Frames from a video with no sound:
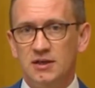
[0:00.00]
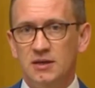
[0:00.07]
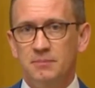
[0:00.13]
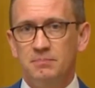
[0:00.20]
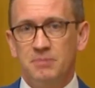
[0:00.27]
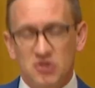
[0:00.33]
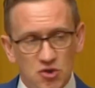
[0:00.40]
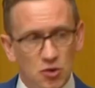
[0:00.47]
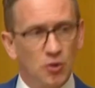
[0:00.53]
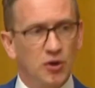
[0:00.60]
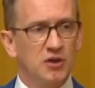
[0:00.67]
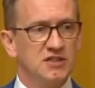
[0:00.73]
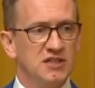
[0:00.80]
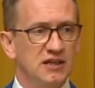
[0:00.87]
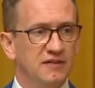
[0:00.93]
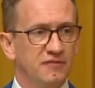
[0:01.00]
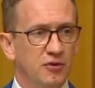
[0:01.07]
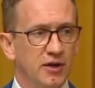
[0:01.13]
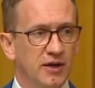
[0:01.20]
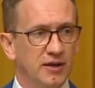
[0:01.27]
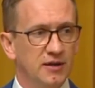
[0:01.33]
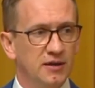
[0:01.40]
but short on
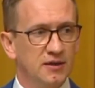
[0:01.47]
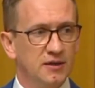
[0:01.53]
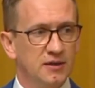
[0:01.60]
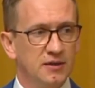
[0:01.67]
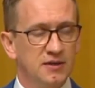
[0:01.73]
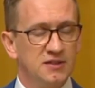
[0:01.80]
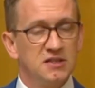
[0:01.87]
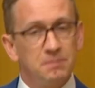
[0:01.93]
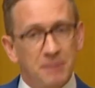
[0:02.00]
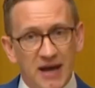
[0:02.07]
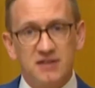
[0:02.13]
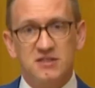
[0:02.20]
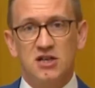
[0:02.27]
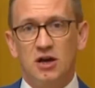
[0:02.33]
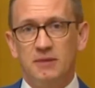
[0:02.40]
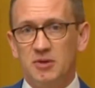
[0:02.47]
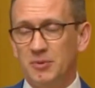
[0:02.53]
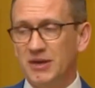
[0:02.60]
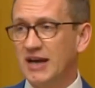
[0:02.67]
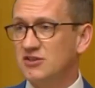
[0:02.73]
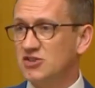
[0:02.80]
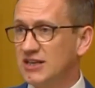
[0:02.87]
delivery. It's about time that
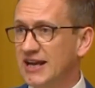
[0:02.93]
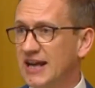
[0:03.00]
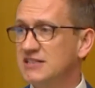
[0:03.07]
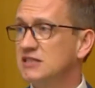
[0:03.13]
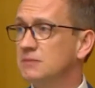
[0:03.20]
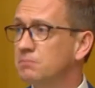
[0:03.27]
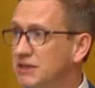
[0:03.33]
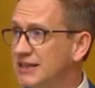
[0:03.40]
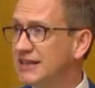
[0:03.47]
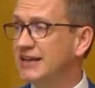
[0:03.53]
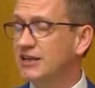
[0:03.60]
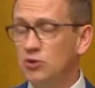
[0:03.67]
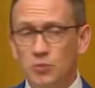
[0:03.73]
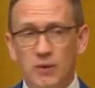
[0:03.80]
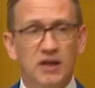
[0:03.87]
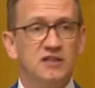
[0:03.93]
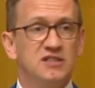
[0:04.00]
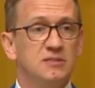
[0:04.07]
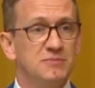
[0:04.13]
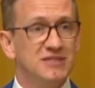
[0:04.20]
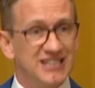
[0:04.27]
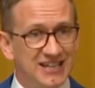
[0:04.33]
we actually had some political will and
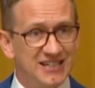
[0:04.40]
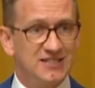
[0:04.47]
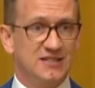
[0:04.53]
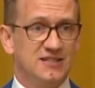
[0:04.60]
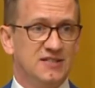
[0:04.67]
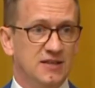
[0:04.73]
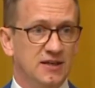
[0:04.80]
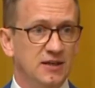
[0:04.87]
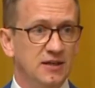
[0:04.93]
some decency